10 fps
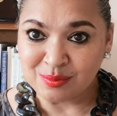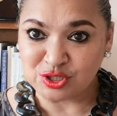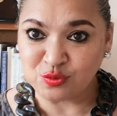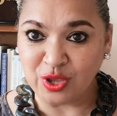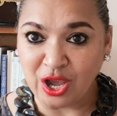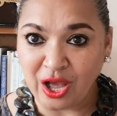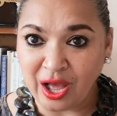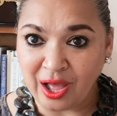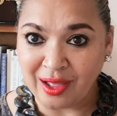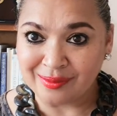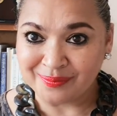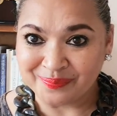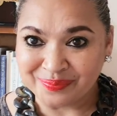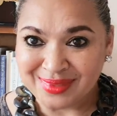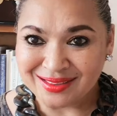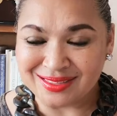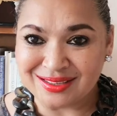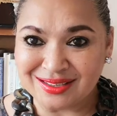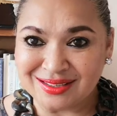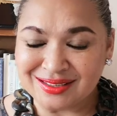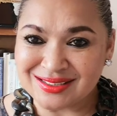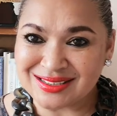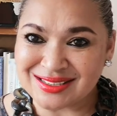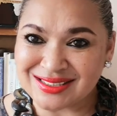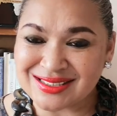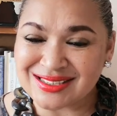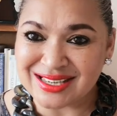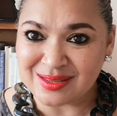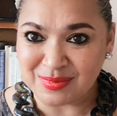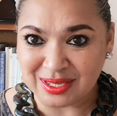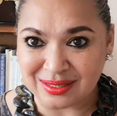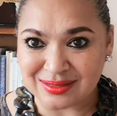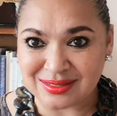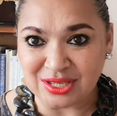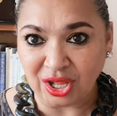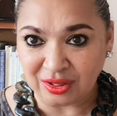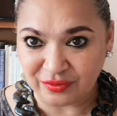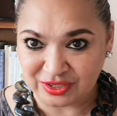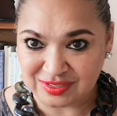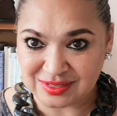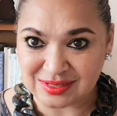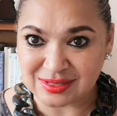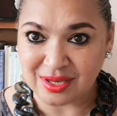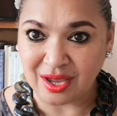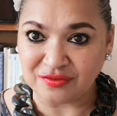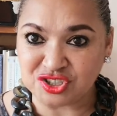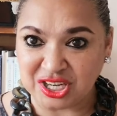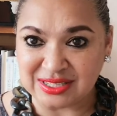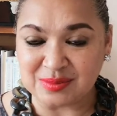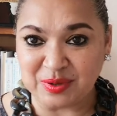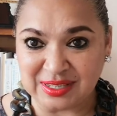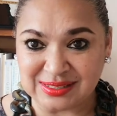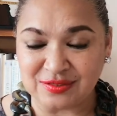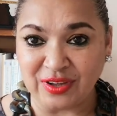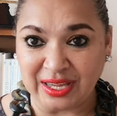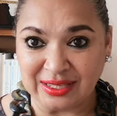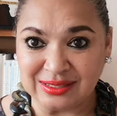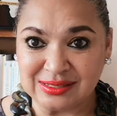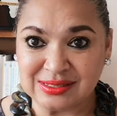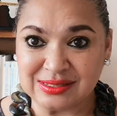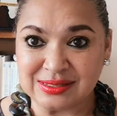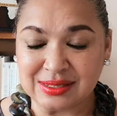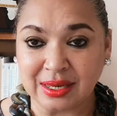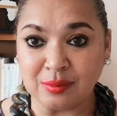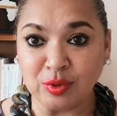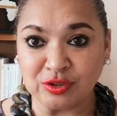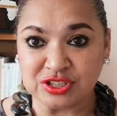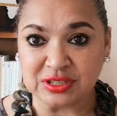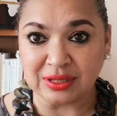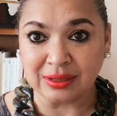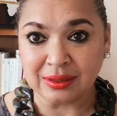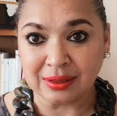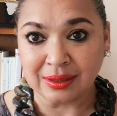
but we are the systemic solvers of gender based violence in motion.